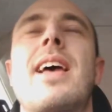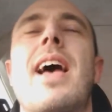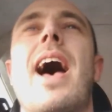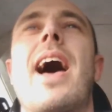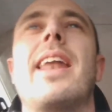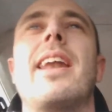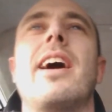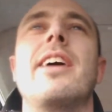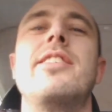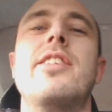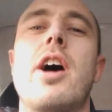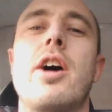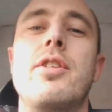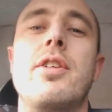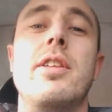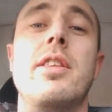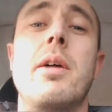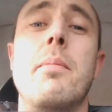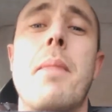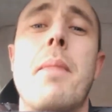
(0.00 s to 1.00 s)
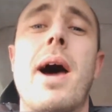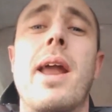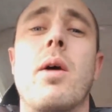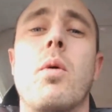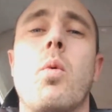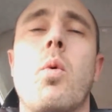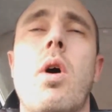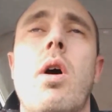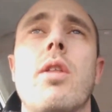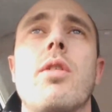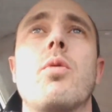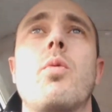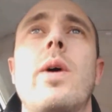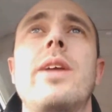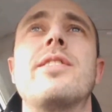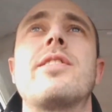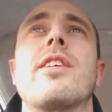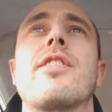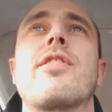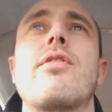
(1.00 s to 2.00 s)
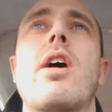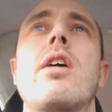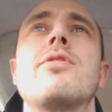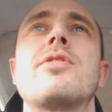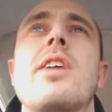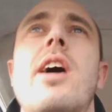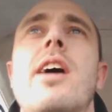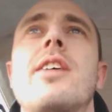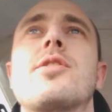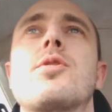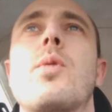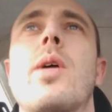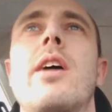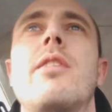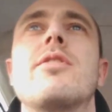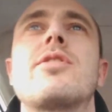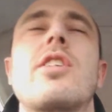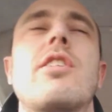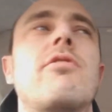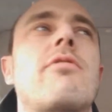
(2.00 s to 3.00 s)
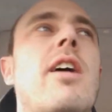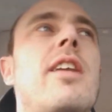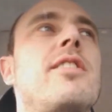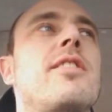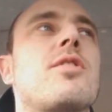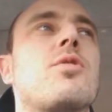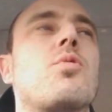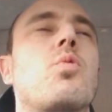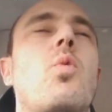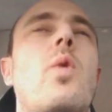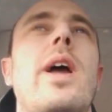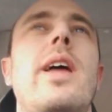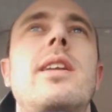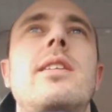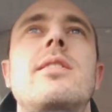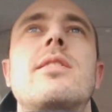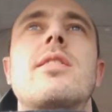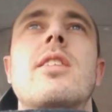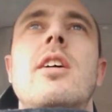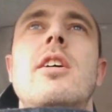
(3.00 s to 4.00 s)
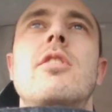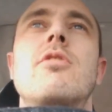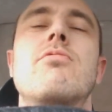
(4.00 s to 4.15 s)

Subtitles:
and I know that no matter what the winter throws at us, whether it's horrendous wind,